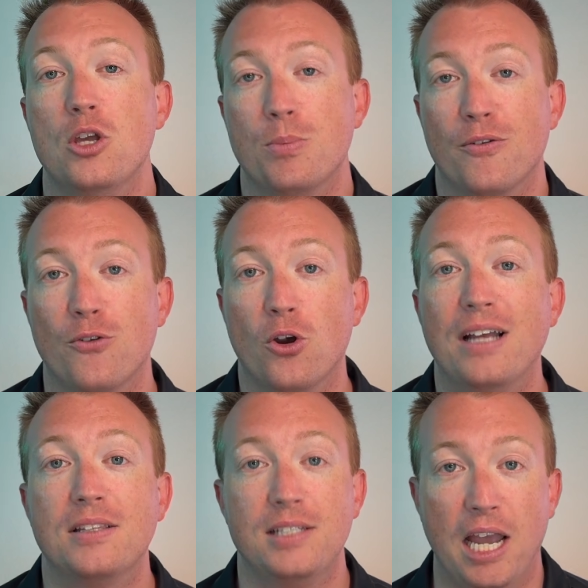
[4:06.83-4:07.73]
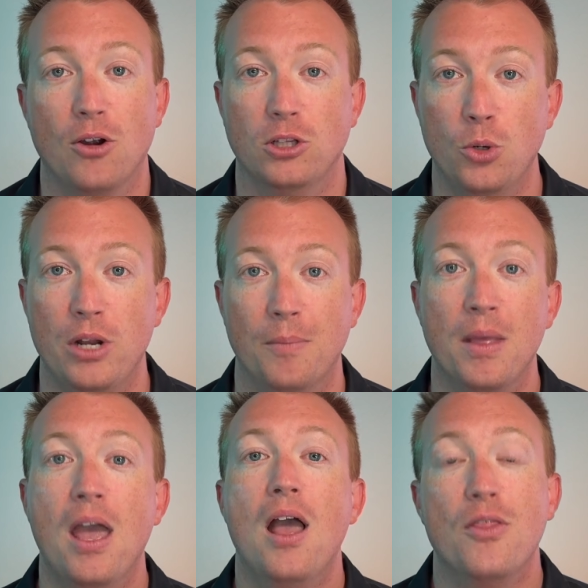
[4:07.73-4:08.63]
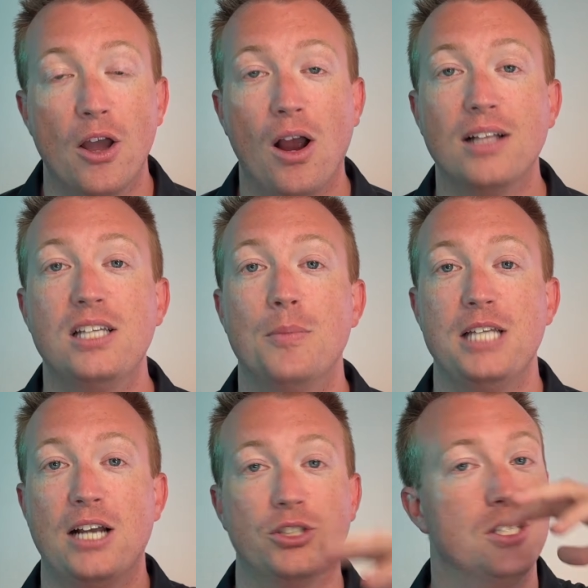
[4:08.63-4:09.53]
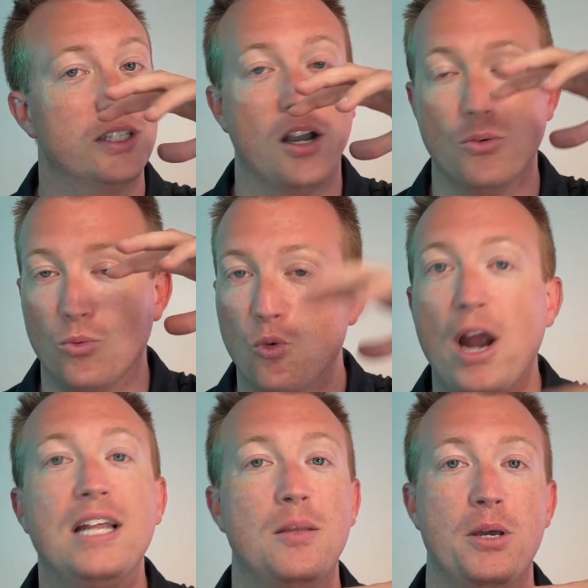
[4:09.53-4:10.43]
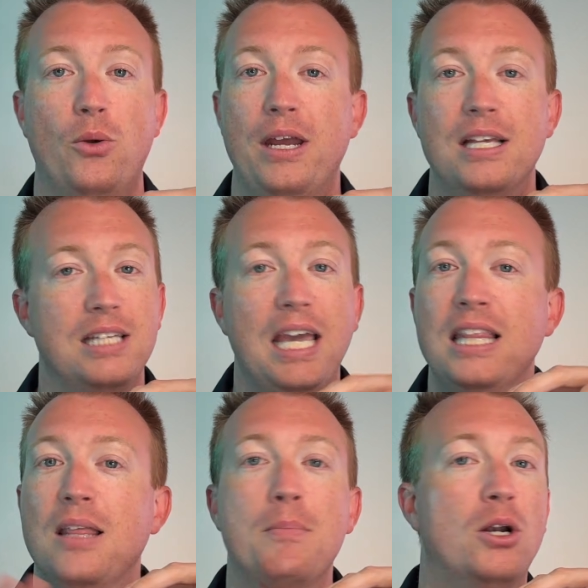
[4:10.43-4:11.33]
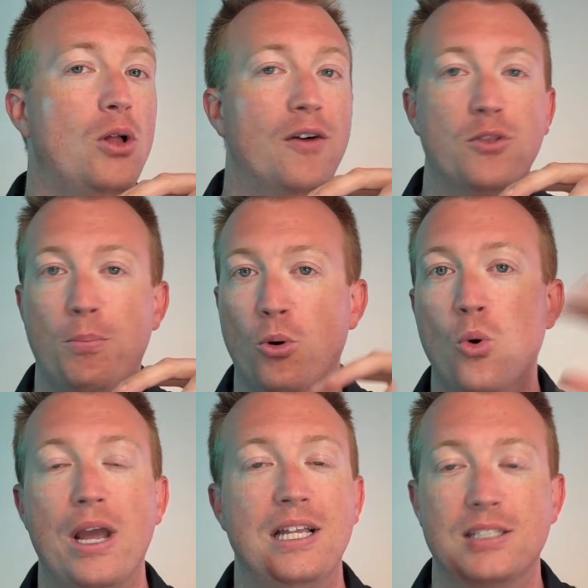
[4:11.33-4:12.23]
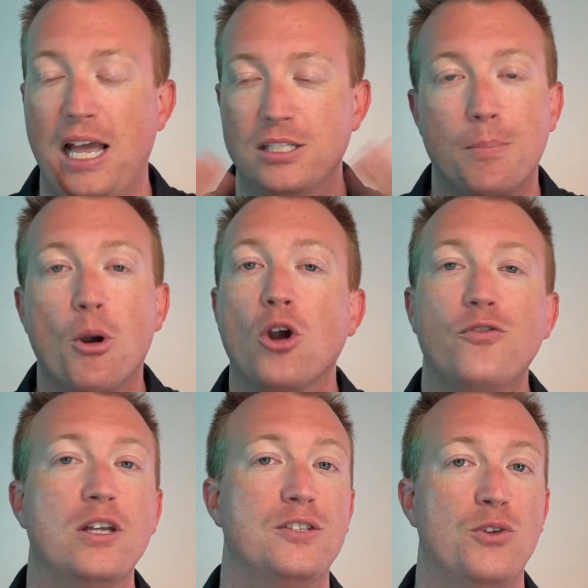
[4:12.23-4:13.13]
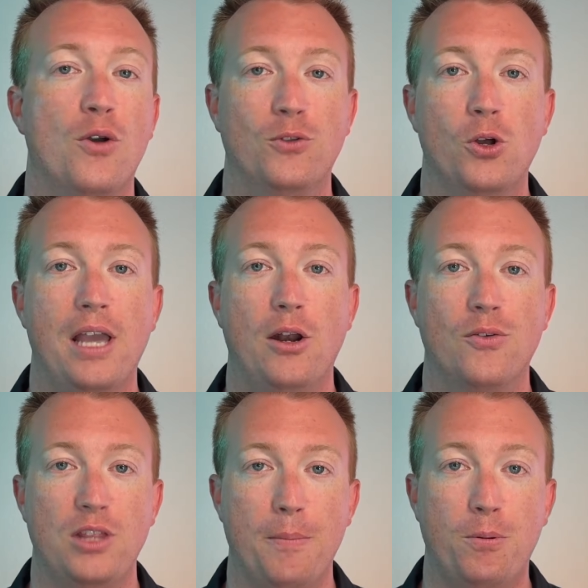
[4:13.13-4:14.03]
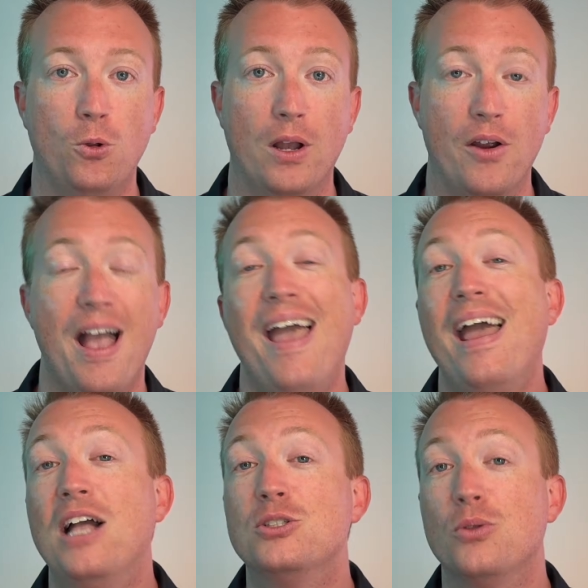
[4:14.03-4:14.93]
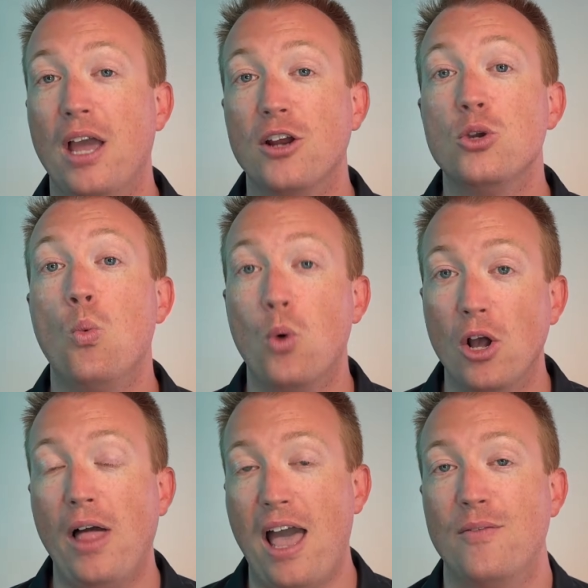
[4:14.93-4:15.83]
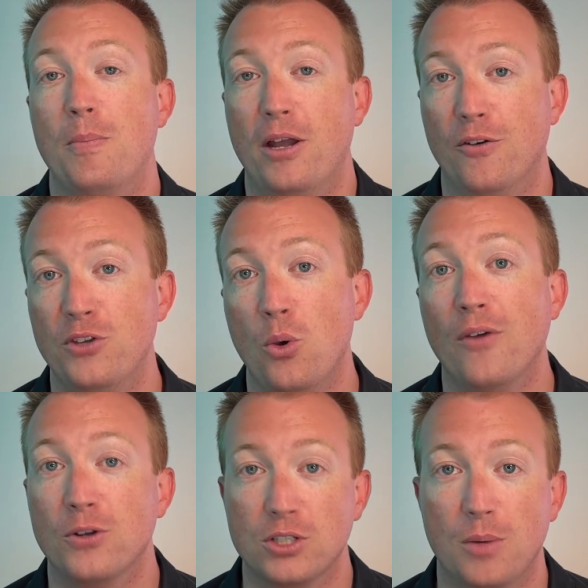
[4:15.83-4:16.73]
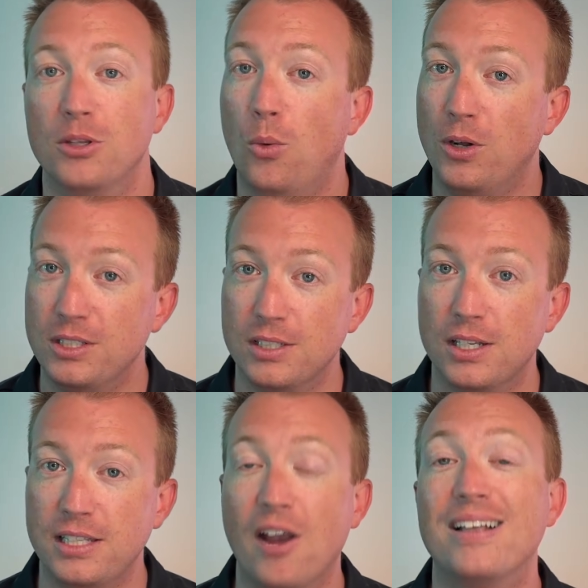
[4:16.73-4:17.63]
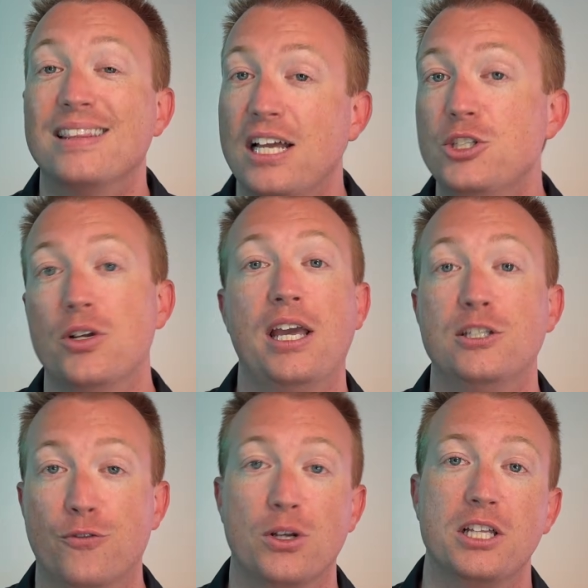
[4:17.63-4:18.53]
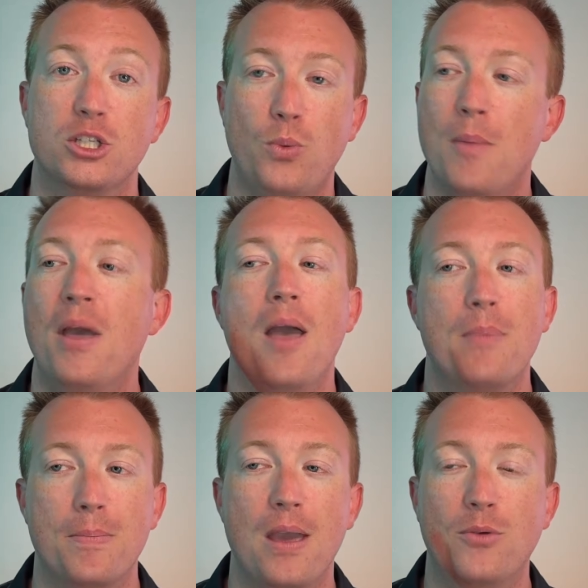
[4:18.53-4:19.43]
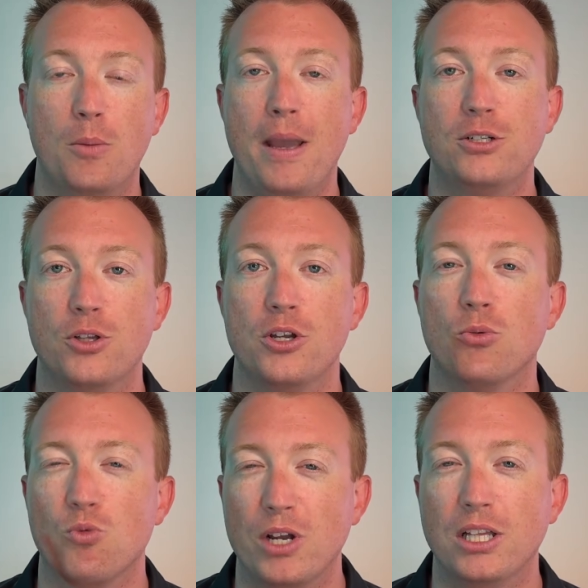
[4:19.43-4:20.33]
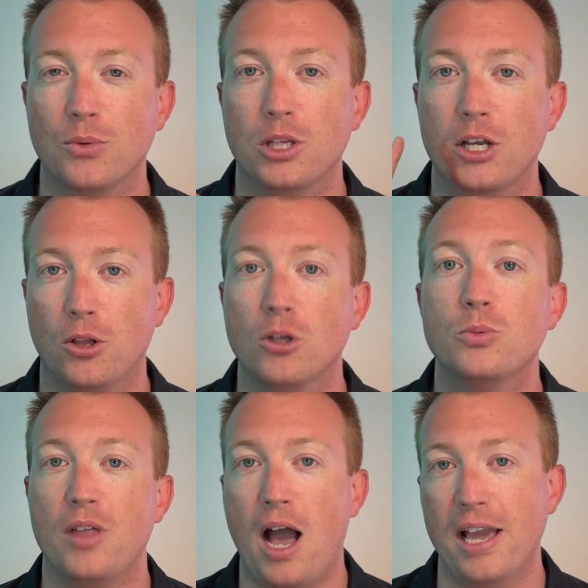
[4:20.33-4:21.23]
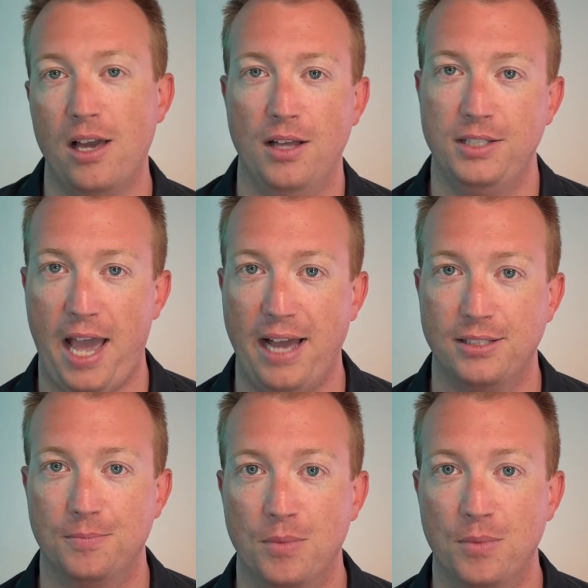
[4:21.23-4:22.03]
you prefer at the Terra Luna. Their hot tub is actually stuck right in the middle. It is in the middle of the pool. It has a perfect view of looking out over that pool area. And so there you will have a better view if you're someone that wants to sit there and let your kids freely swim, but be able to make sure that you're really, really close with eye contact.